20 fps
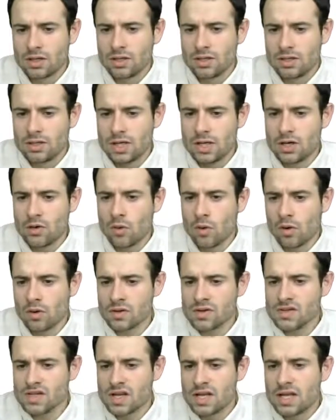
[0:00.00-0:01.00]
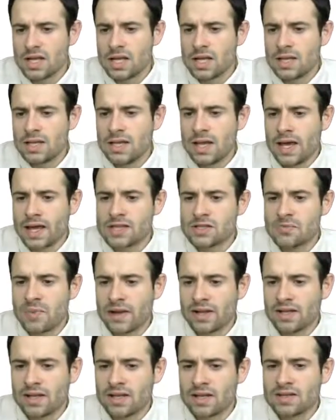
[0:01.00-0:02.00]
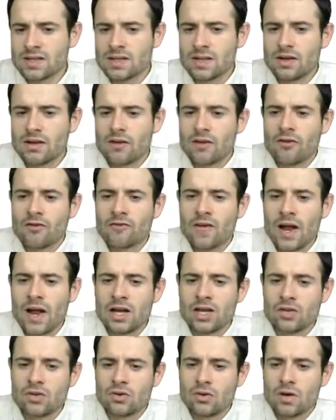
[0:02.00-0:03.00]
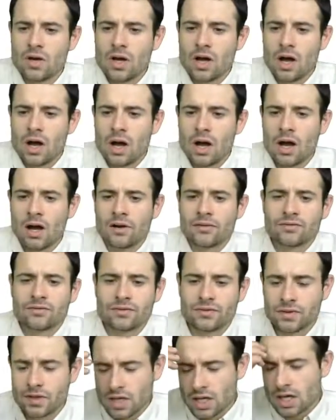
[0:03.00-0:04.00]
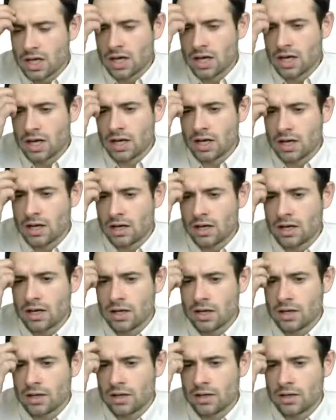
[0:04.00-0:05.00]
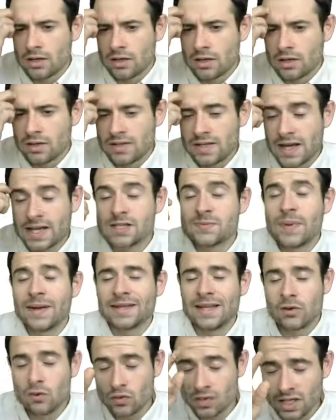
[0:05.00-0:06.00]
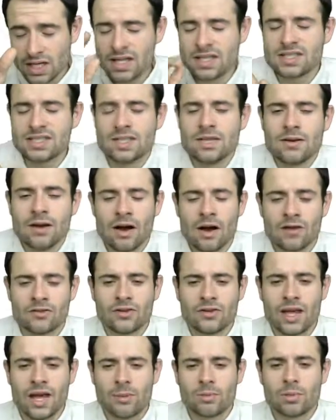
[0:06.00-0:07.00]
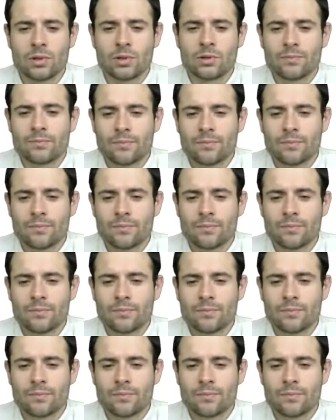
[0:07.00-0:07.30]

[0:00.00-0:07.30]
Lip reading: equals the expected value of the expected utility of the gamble.